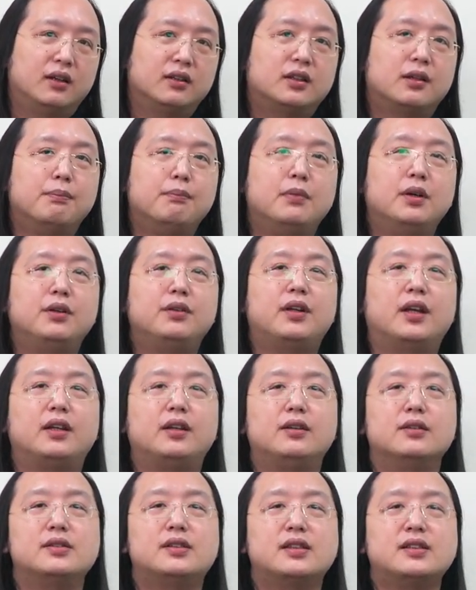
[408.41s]
The
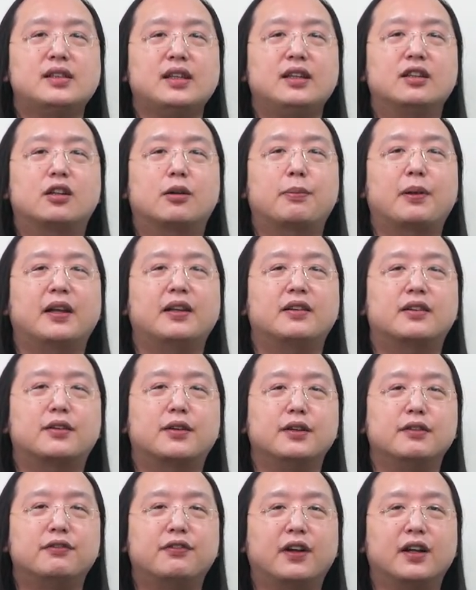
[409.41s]
MoDA uses
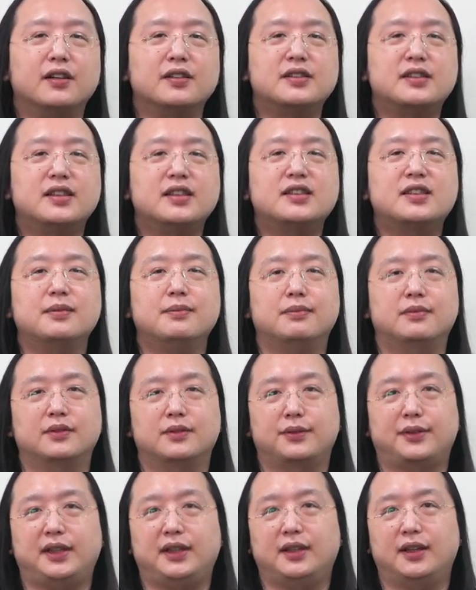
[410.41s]
interplanetary file system,
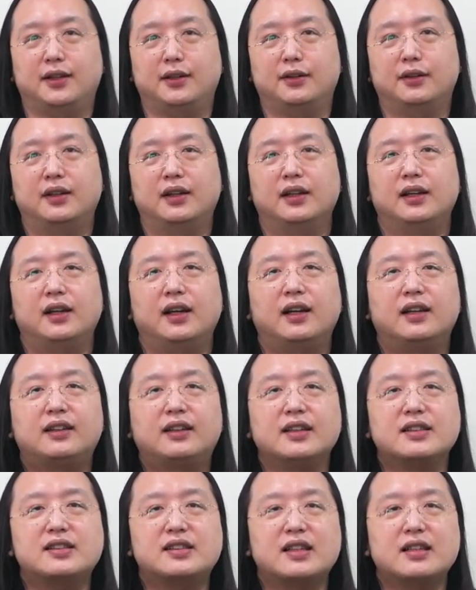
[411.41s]
we know, a
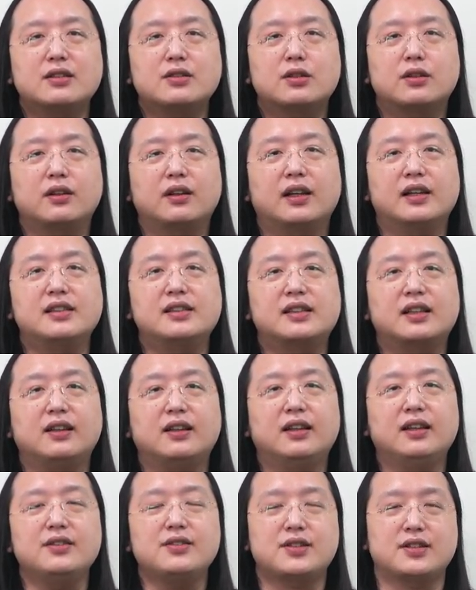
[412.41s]
decentralized
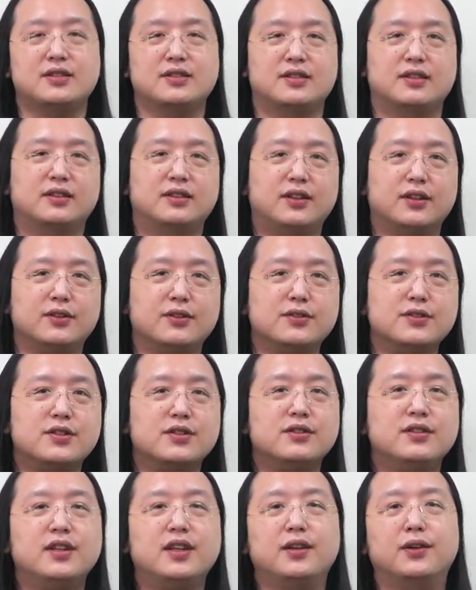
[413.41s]
solution, don't
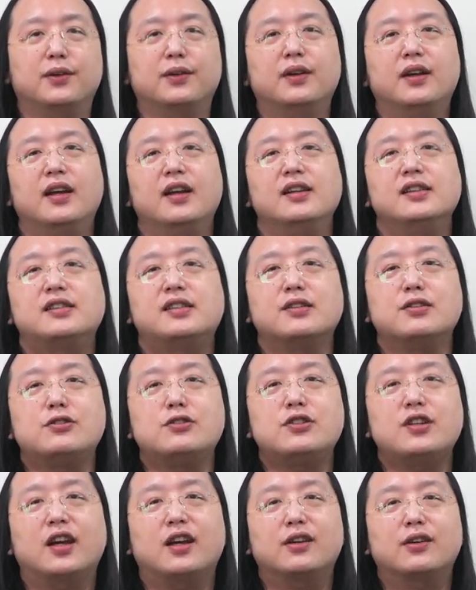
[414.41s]
you know? So
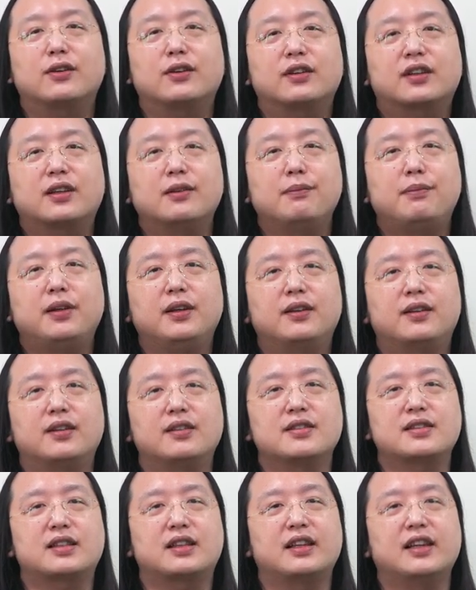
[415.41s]
share your
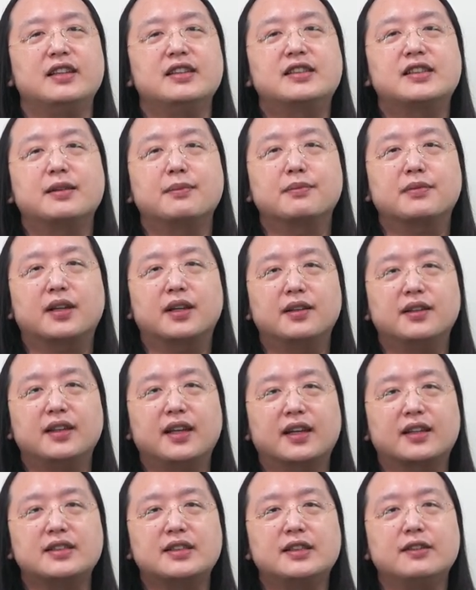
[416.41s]
computers, learn some
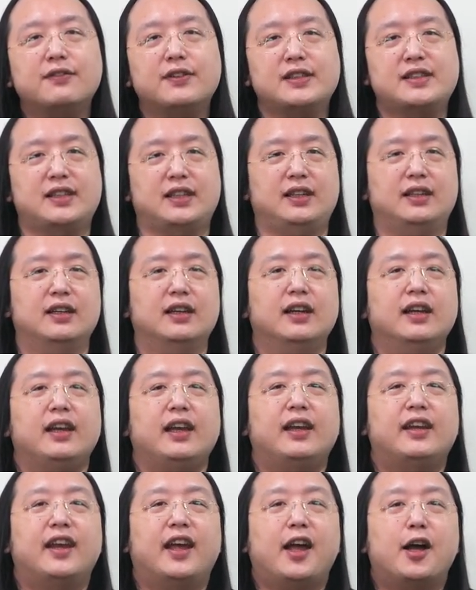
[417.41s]
connectivity,
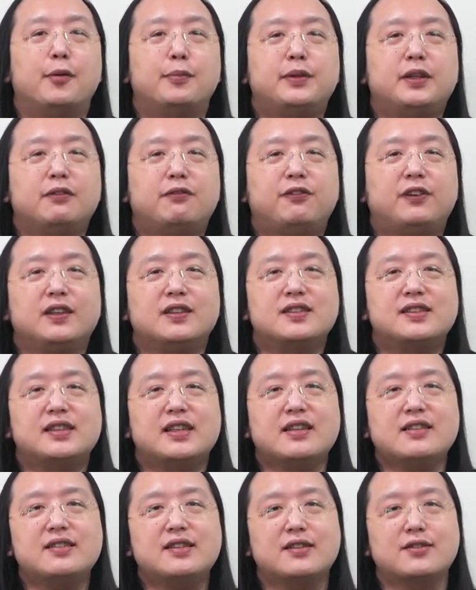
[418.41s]
and help defeat
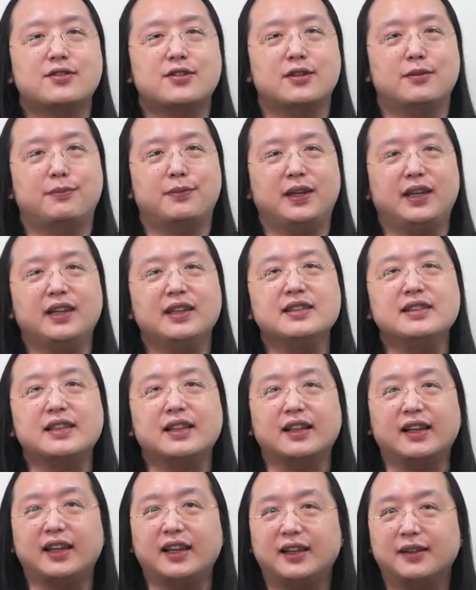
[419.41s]
censorship
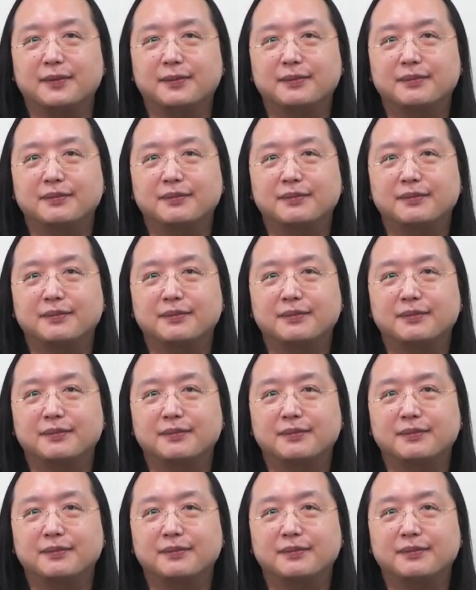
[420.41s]
easily.